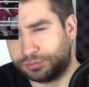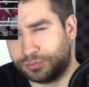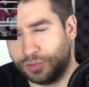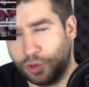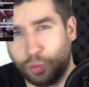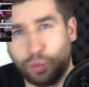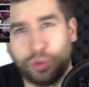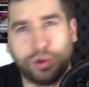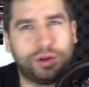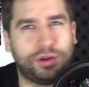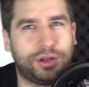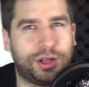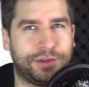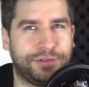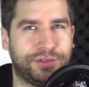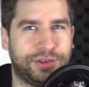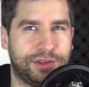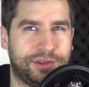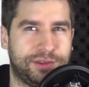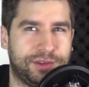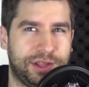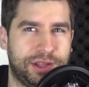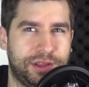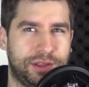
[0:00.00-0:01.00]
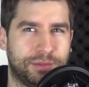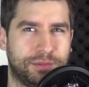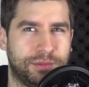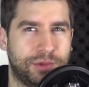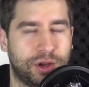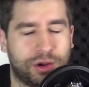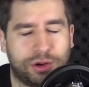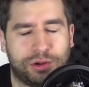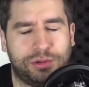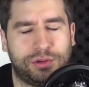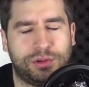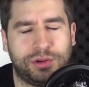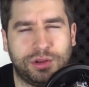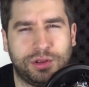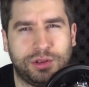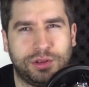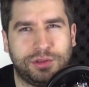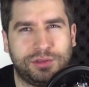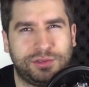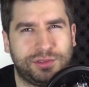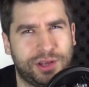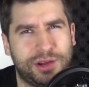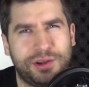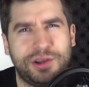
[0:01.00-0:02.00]
would love to see them. No,
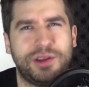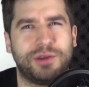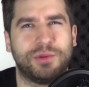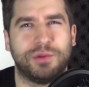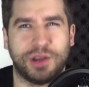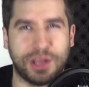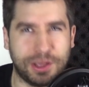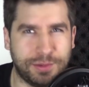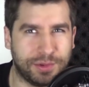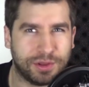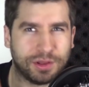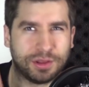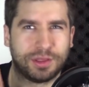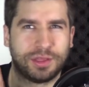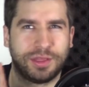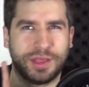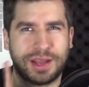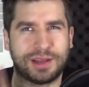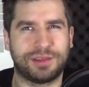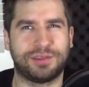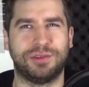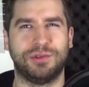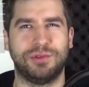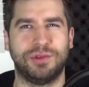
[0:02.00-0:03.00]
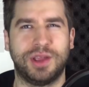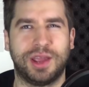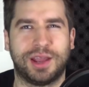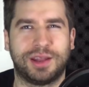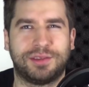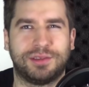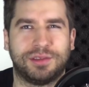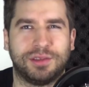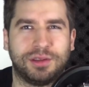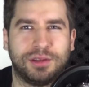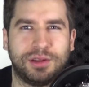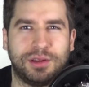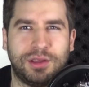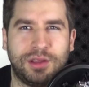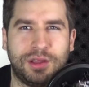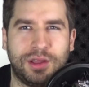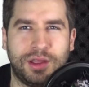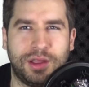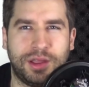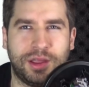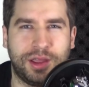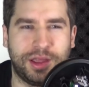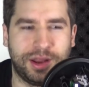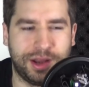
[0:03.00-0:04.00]
Saudi Arabia, that's who gets it.
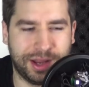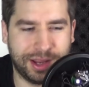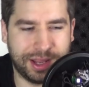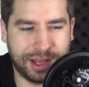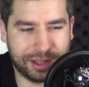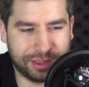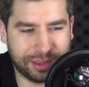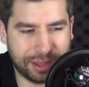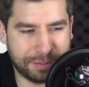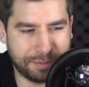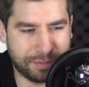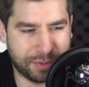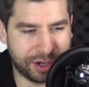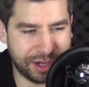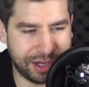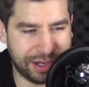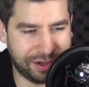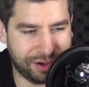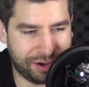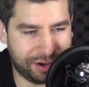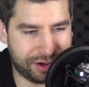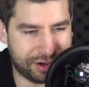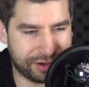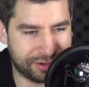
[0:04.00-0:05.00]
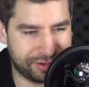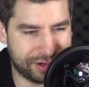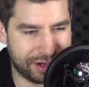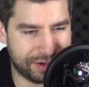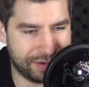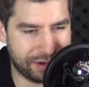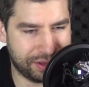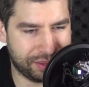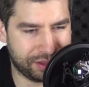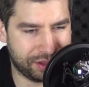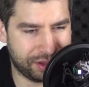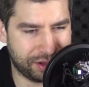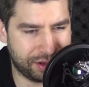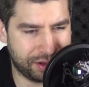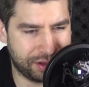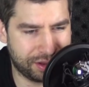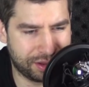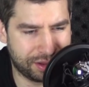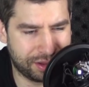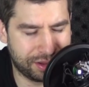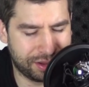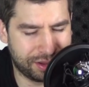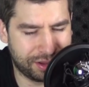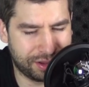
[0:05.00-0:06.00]
And I get that money talks and everything,
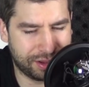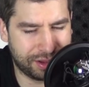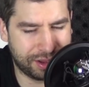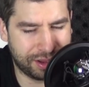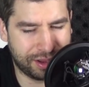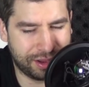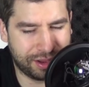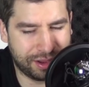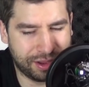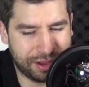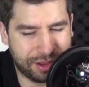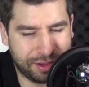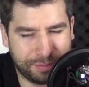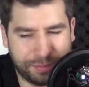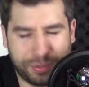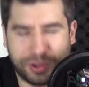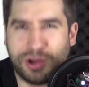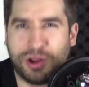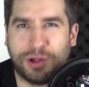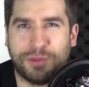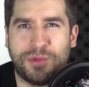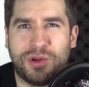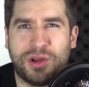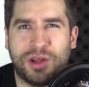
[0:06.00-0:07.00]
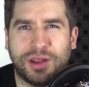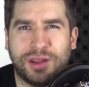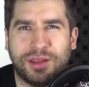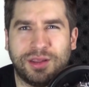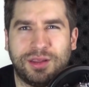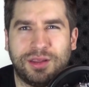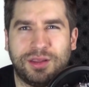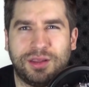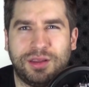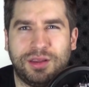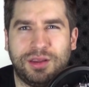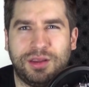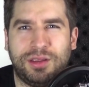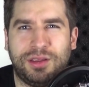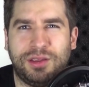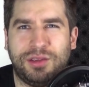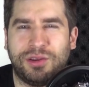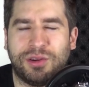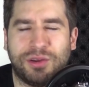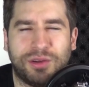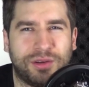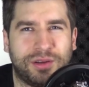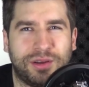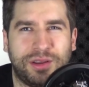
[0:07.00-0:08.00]
but come on.
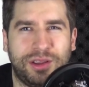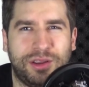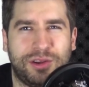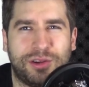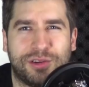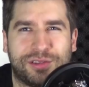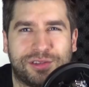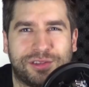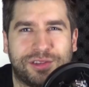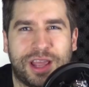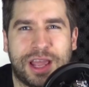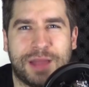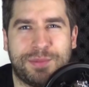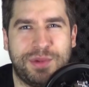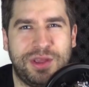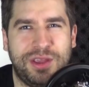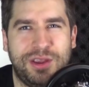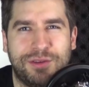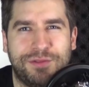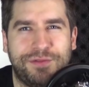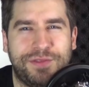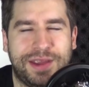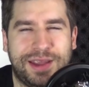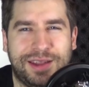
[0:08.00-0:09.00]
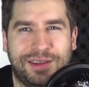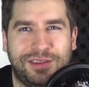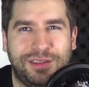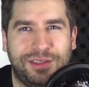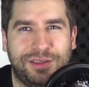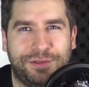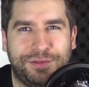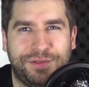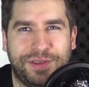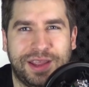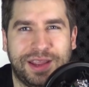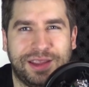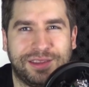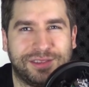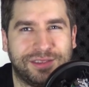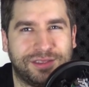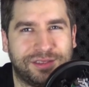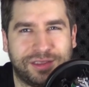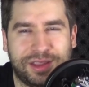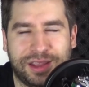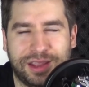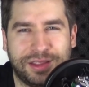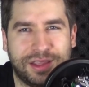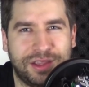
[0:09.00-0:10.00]
You're slapping your fans in the face and
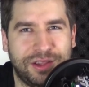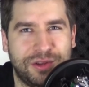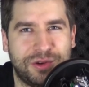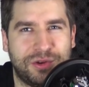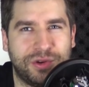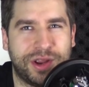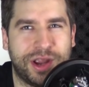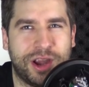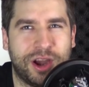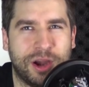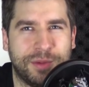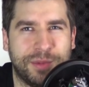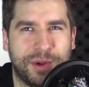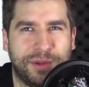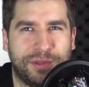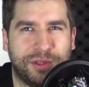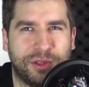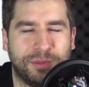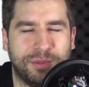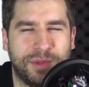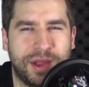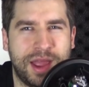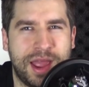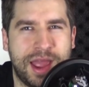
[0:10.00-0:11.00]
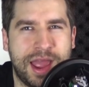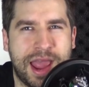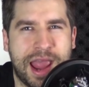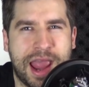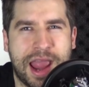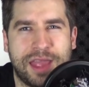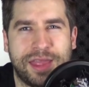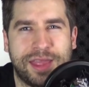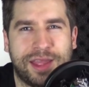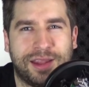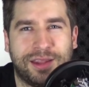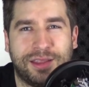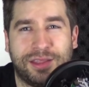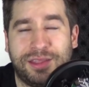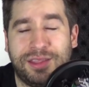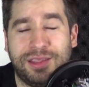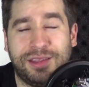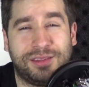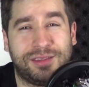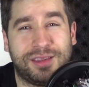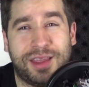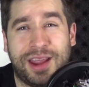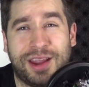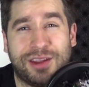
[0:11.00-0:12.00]
saying that you don't care about them and that
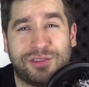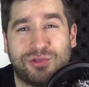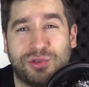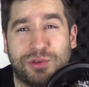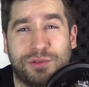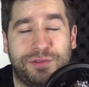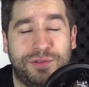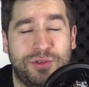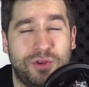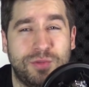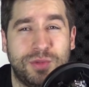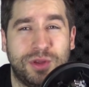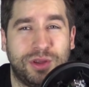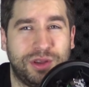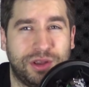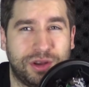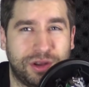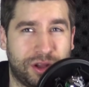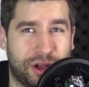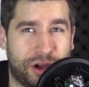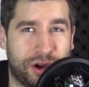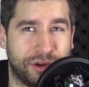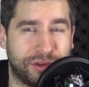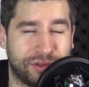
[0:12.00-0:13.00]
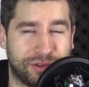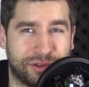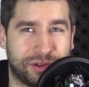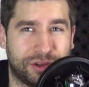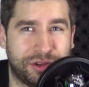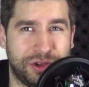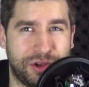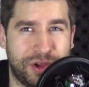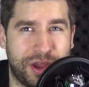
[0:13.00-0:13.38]
this extra few million dollars is all you